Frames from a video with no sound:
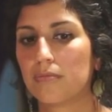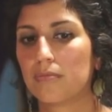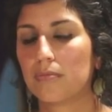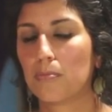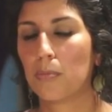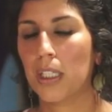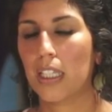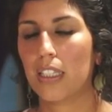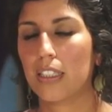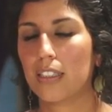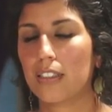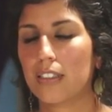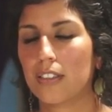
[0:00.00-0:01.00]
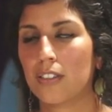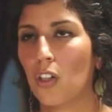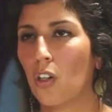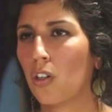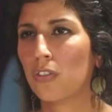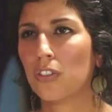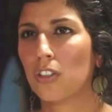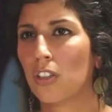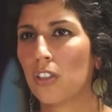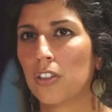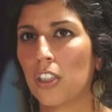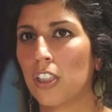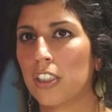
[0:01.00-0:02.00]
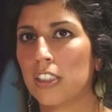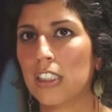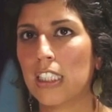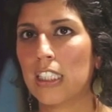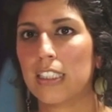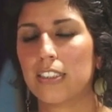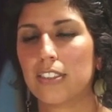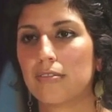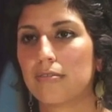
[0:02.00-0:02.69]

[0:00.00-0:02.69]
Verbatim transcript: But, you know, overall learned that